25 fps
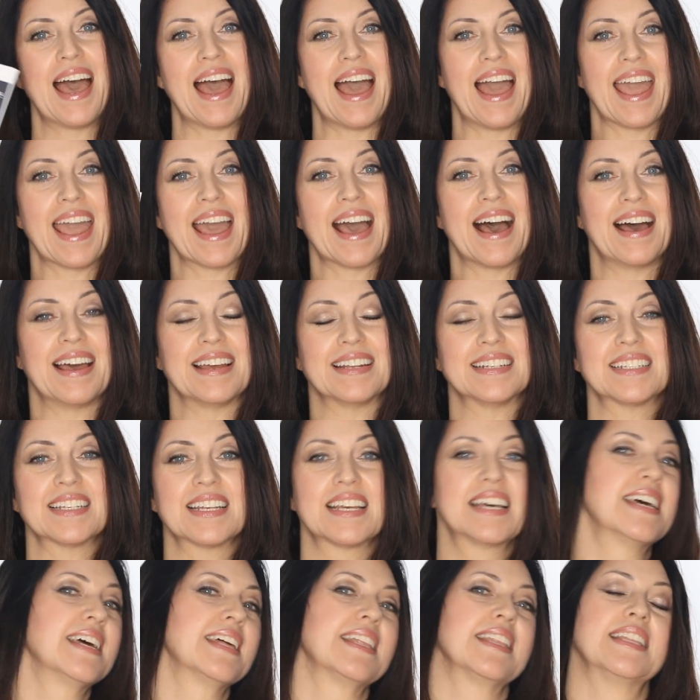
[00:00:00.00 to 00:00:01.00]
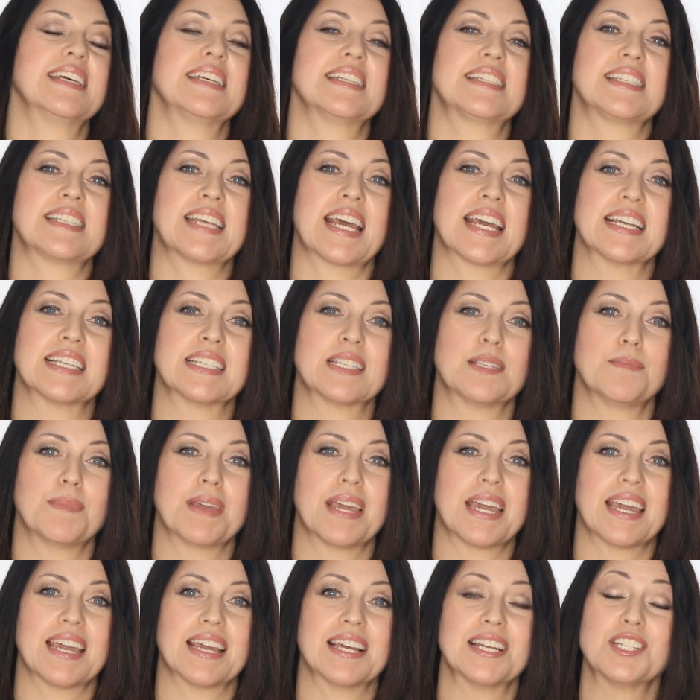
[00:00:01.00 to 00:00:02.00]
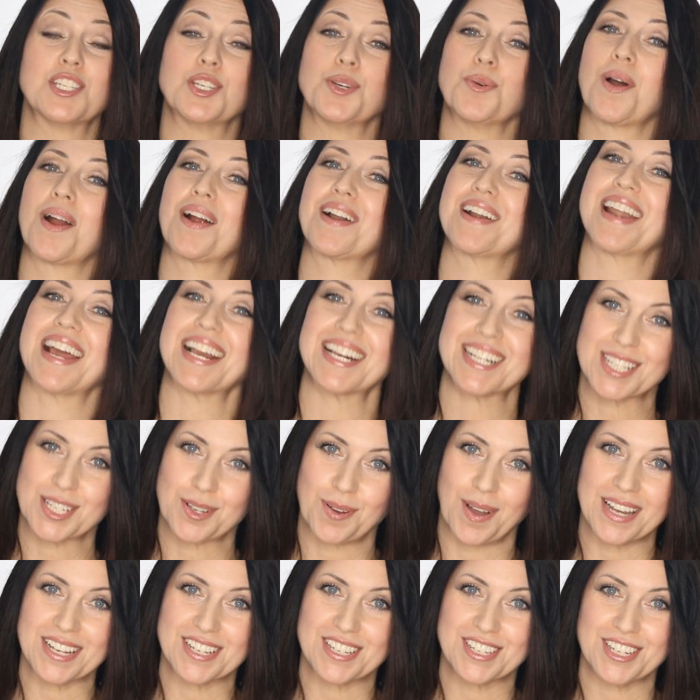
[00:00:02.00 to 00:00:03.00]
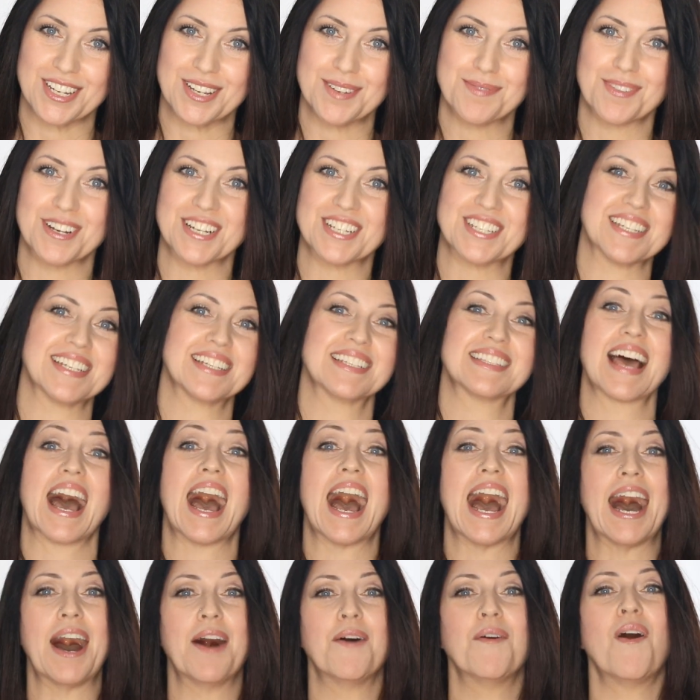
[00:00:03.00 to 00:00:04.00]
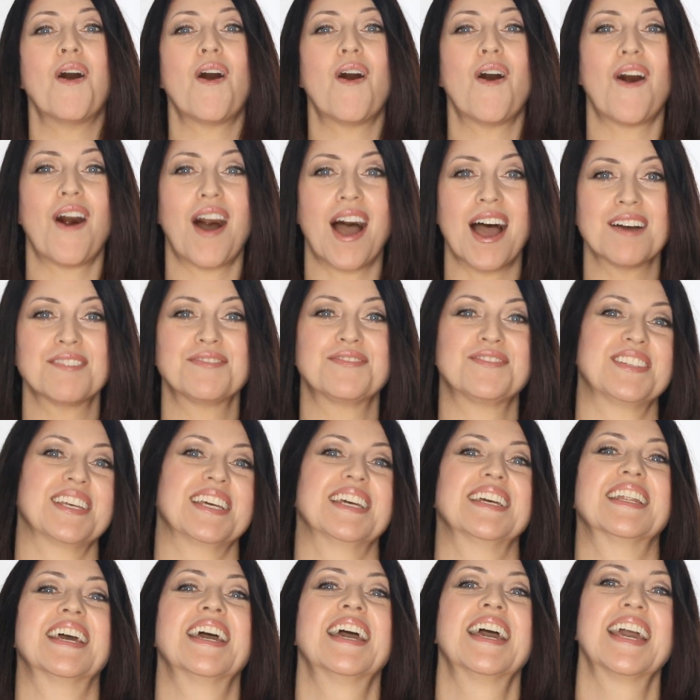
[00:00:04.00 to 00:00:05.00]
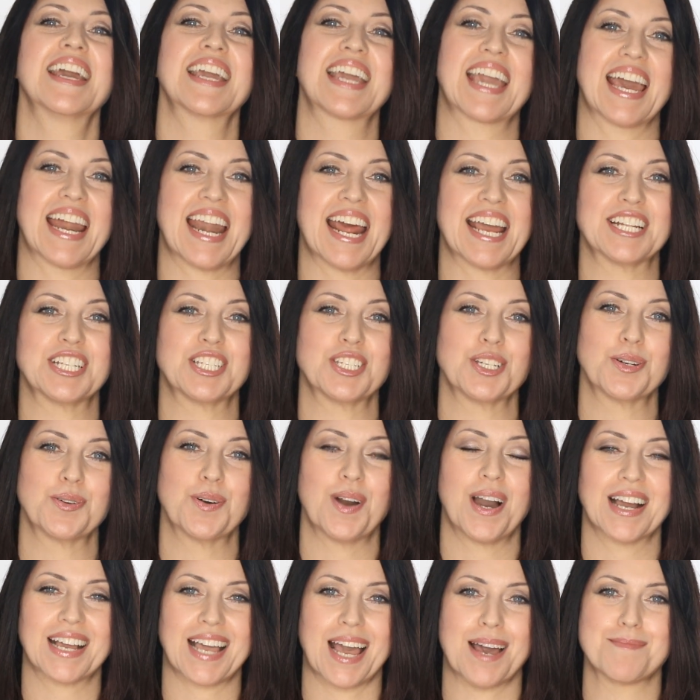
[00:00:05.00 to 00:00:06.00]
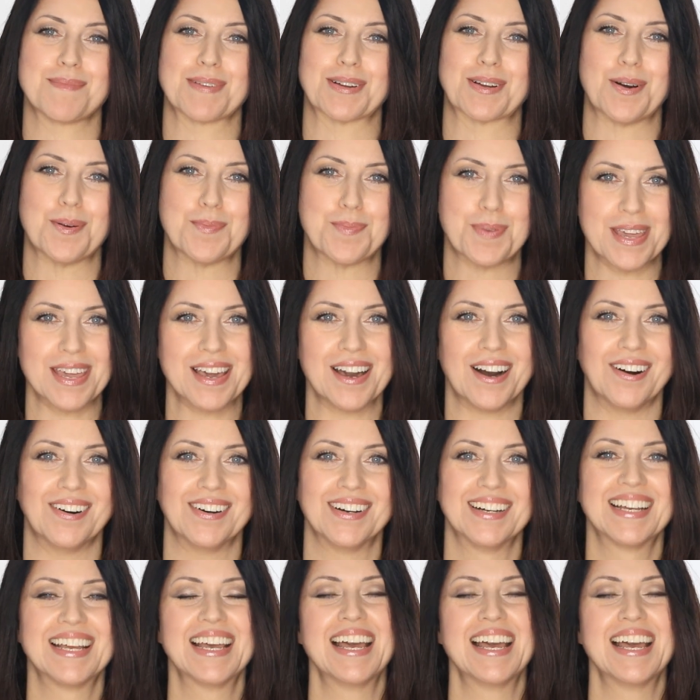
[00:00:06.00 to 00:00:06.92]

And this takes me to our next question, which is how often can I do a chemical peel?